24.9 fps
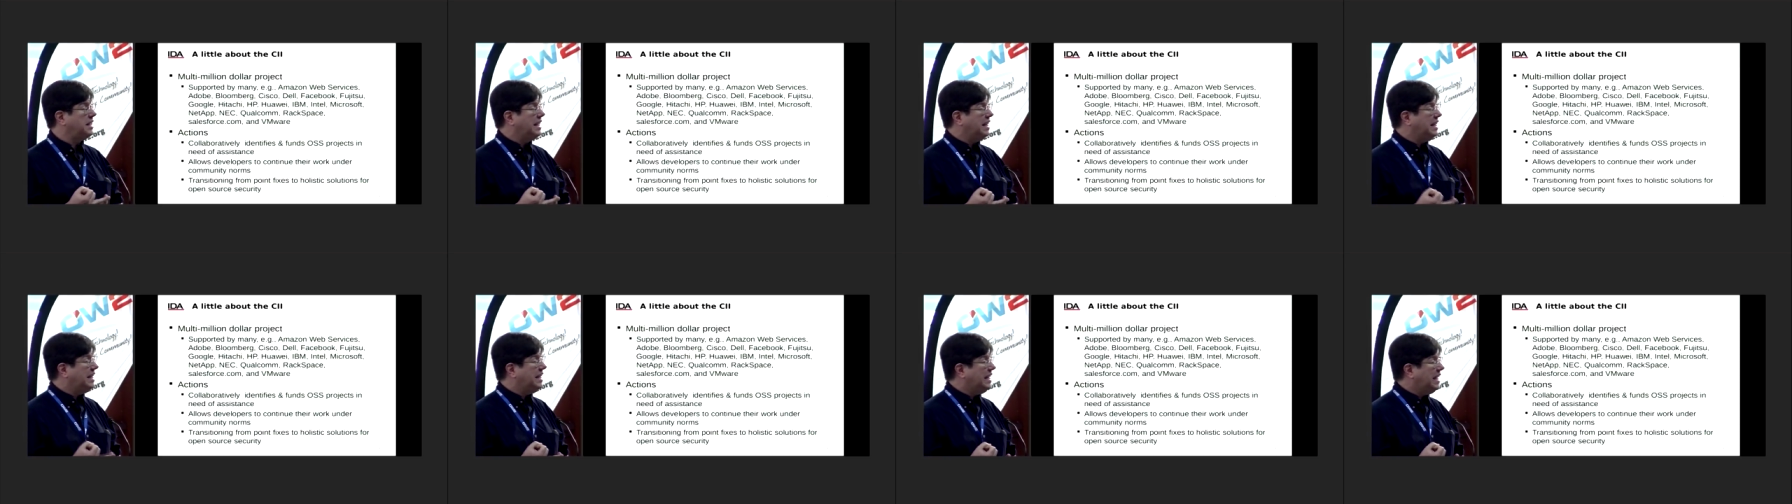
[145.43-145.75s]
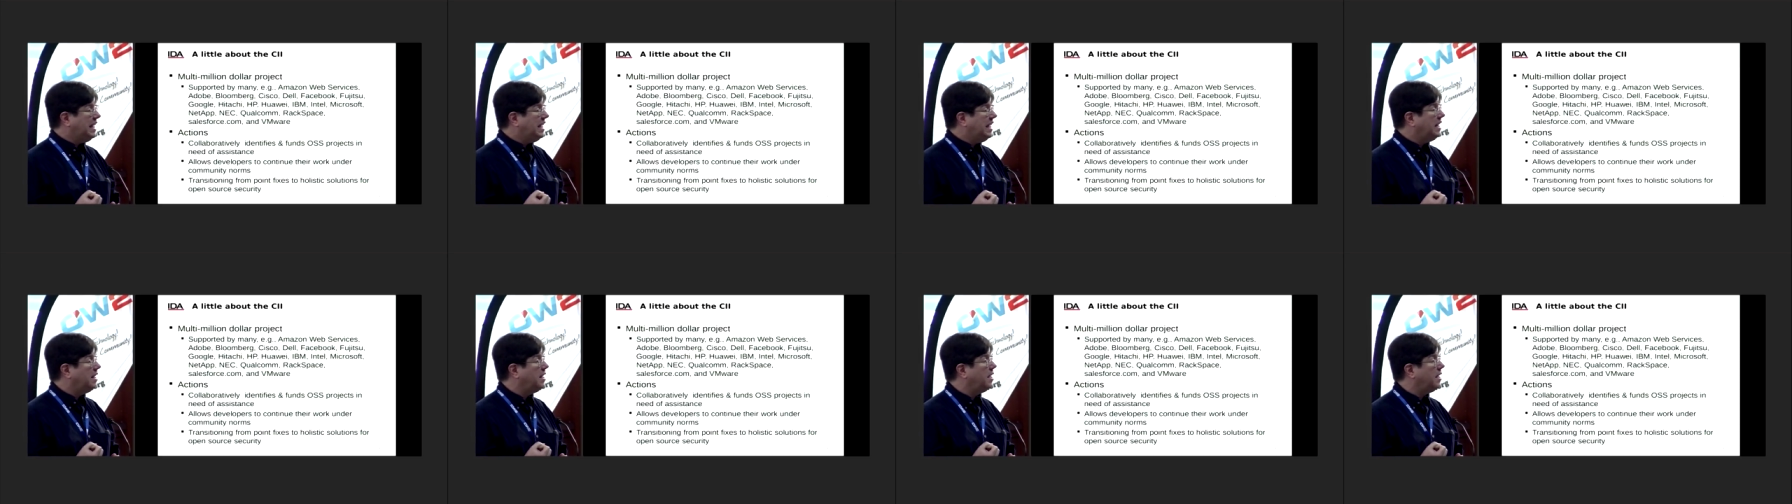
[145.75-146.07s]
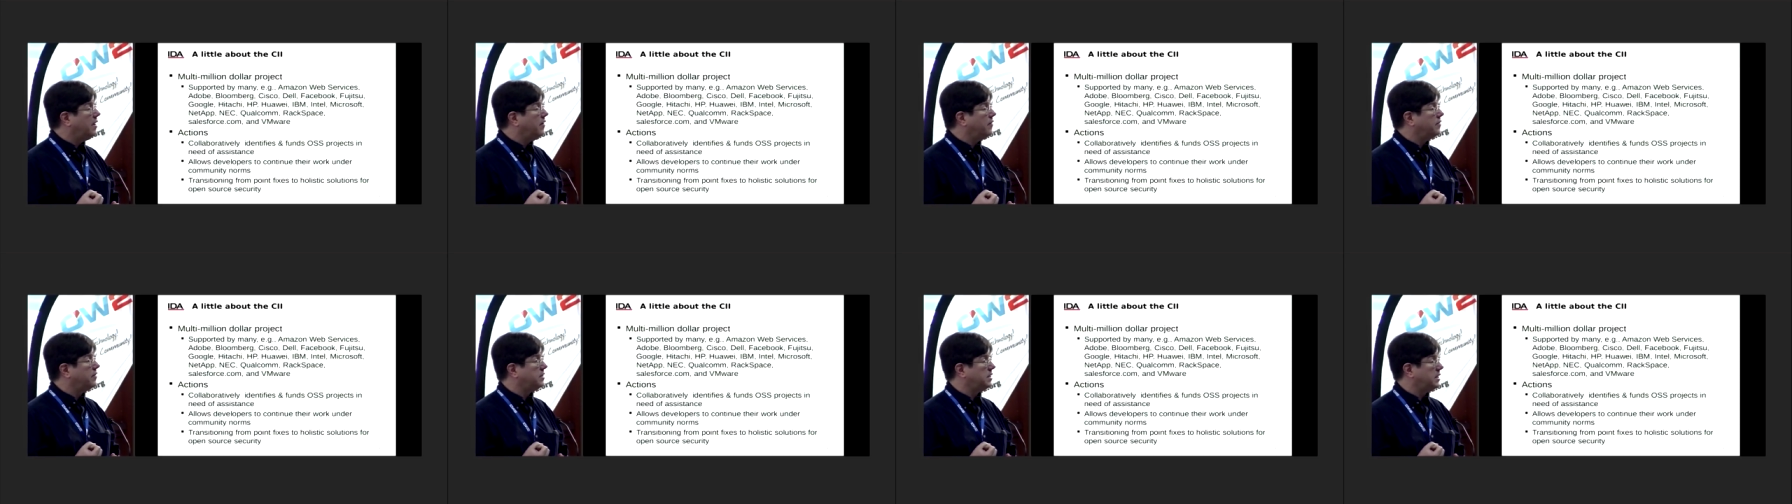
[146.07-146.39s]
in need
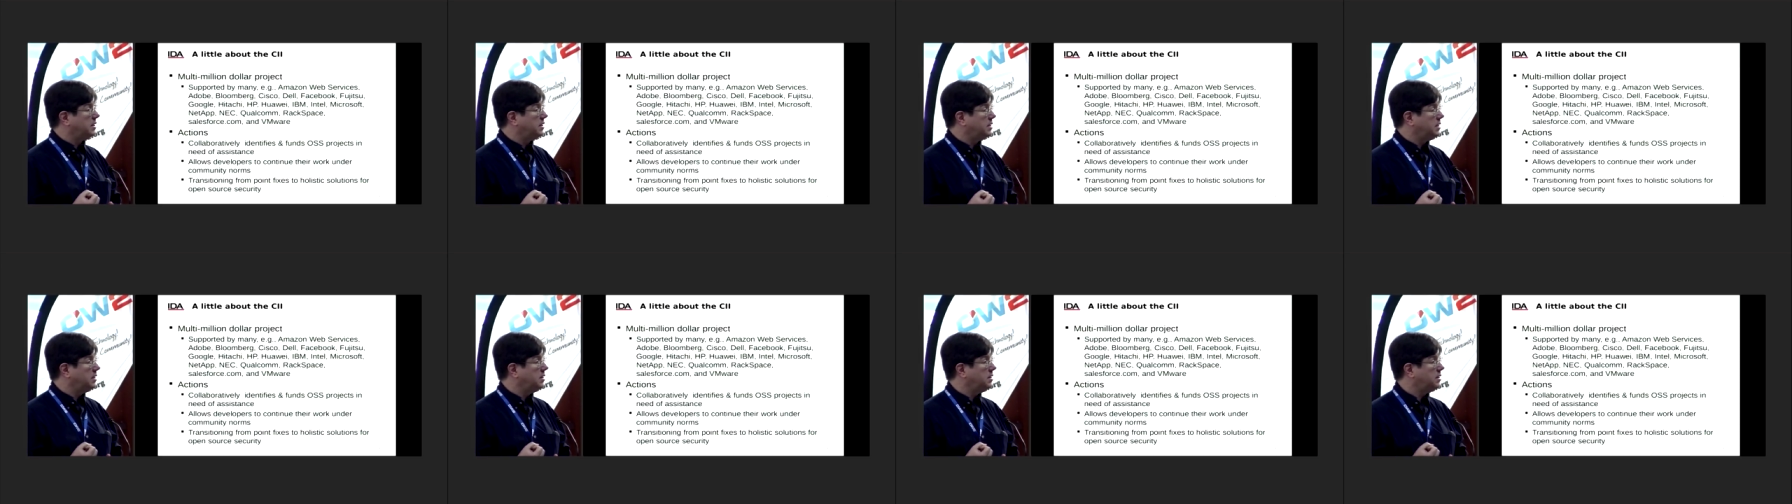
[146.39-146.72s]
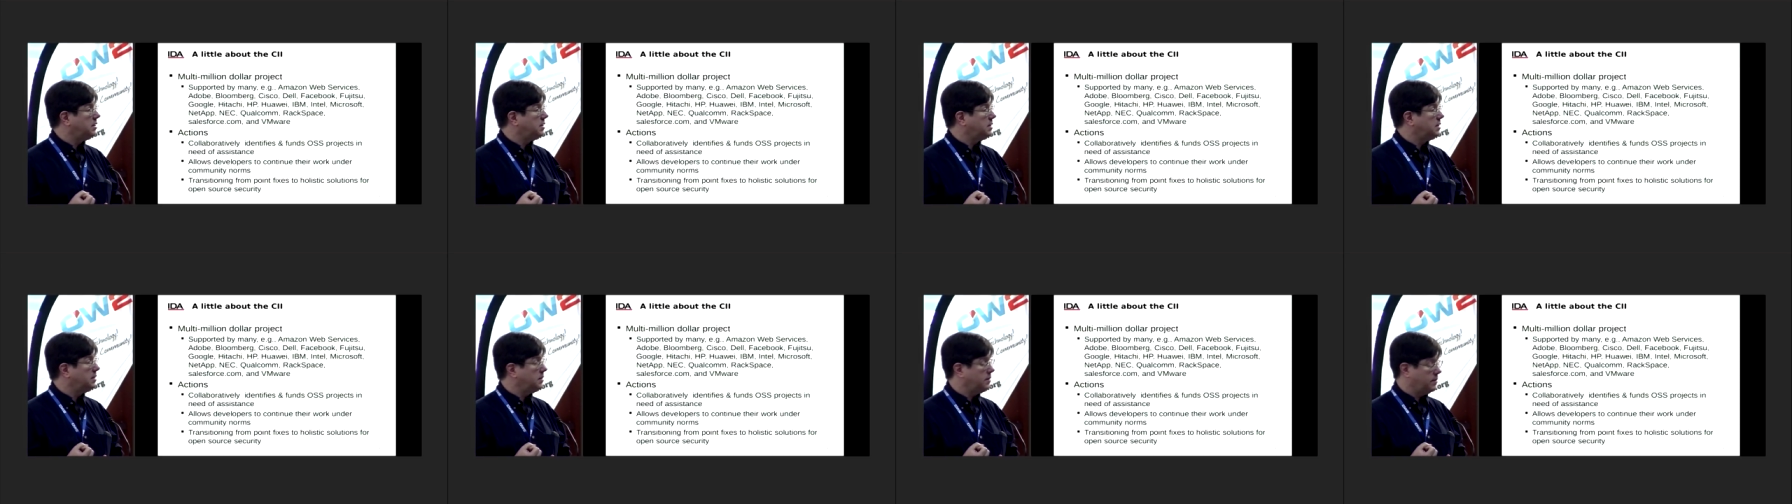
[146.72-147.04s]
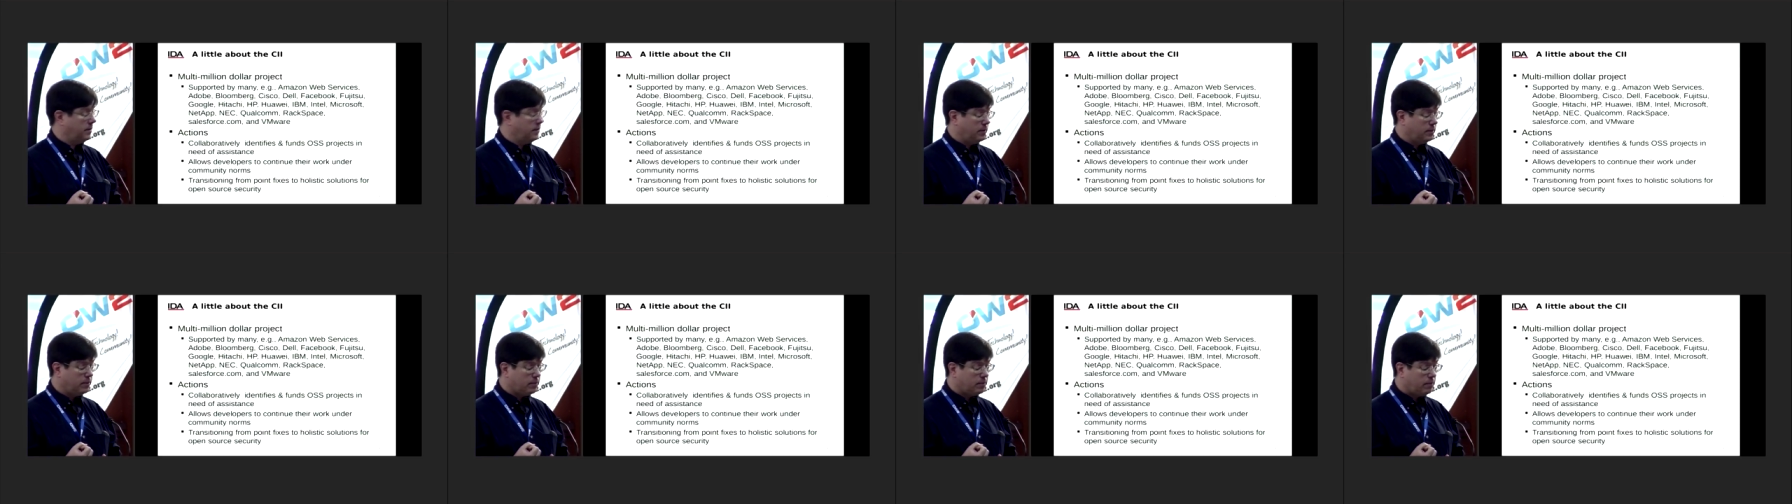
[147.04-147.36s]
of assistance.
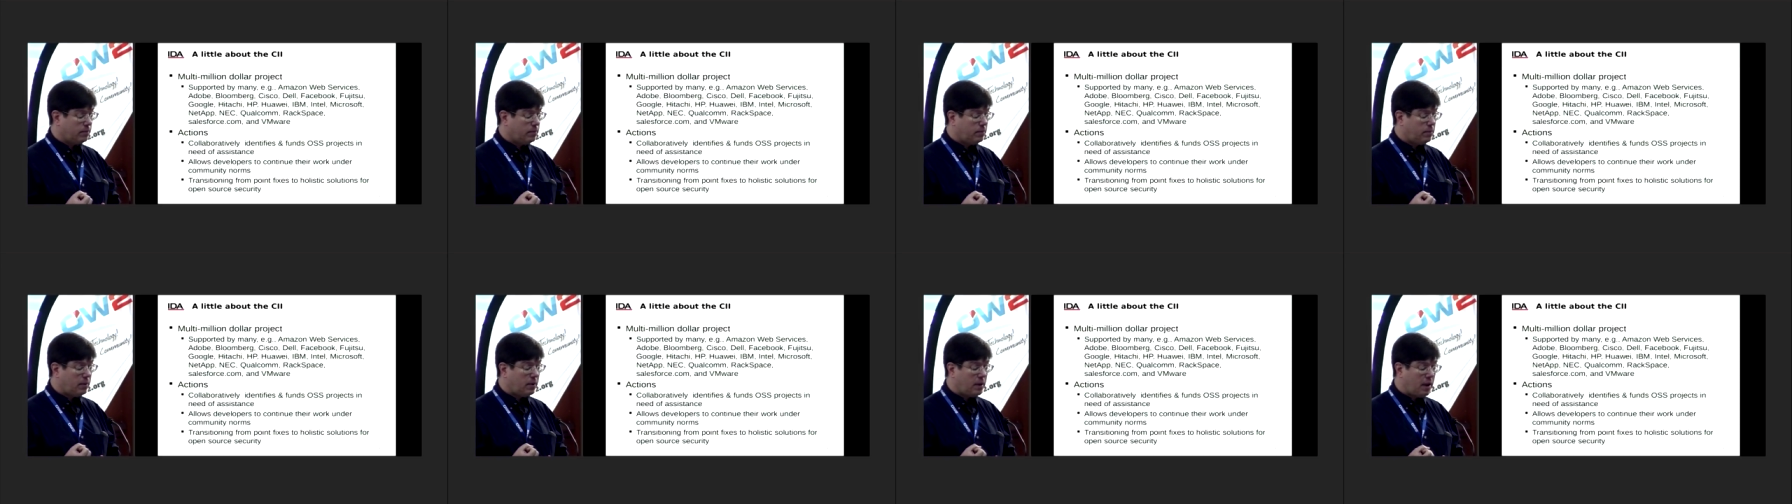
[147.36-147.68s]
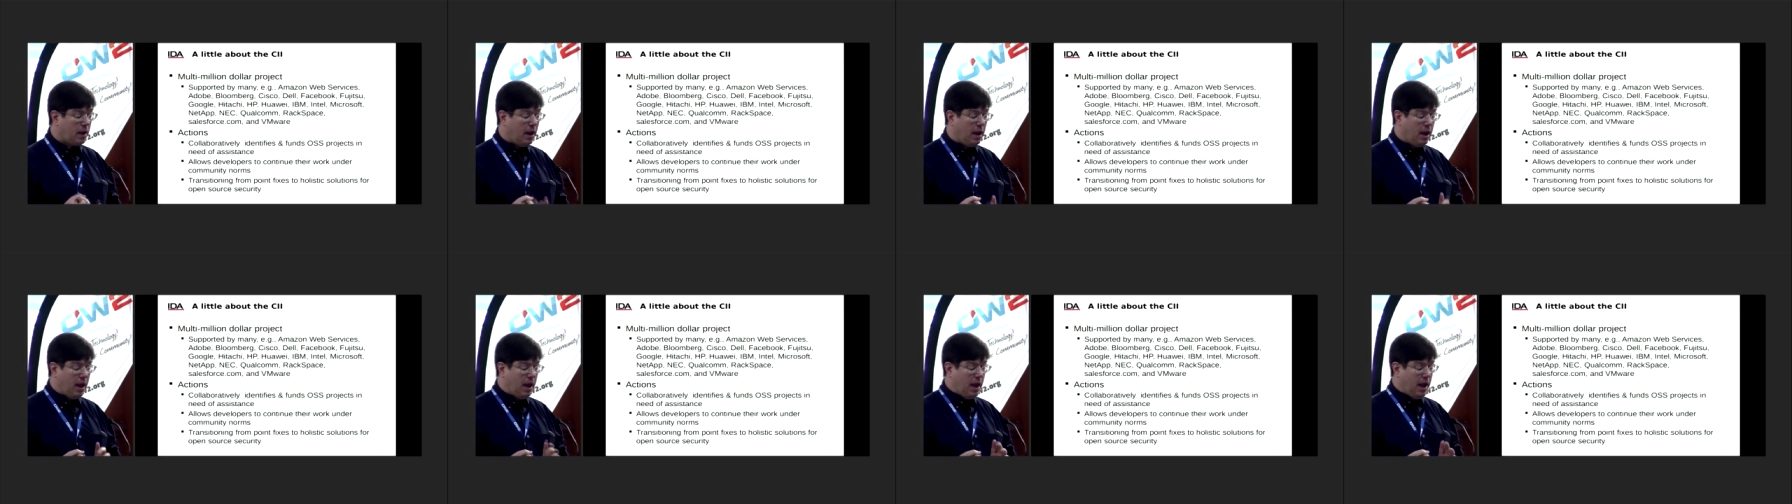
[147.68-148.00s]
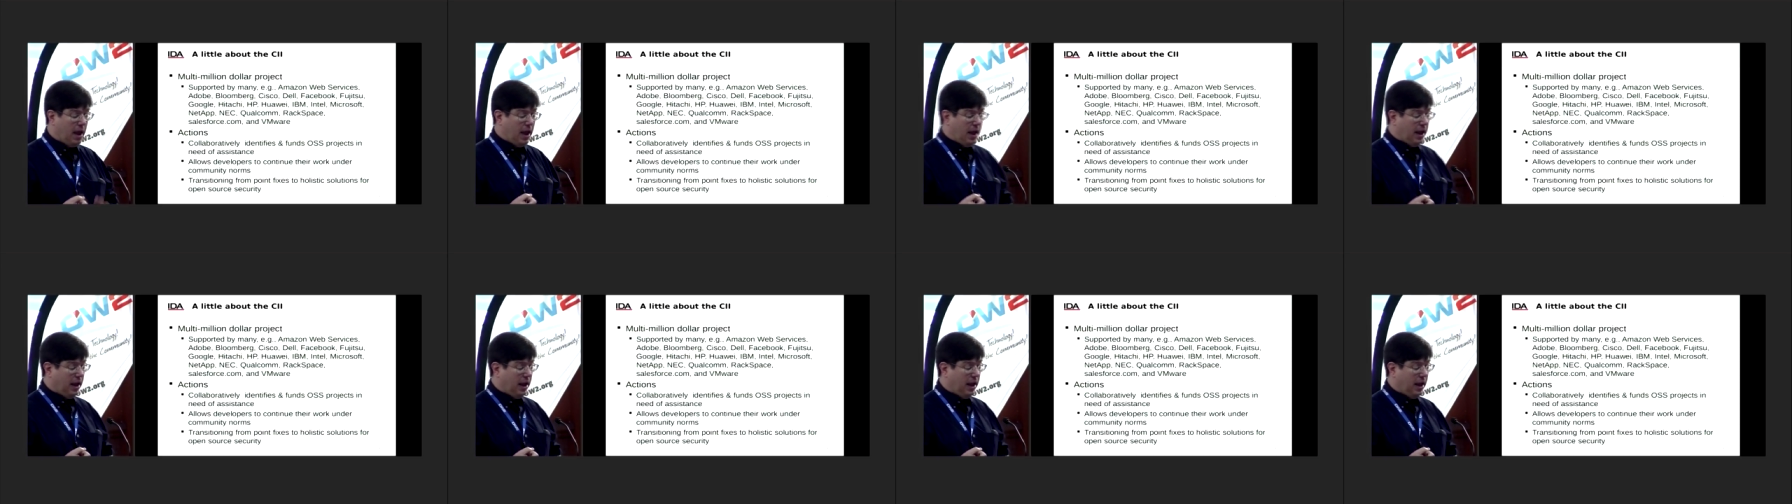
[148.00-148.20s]
It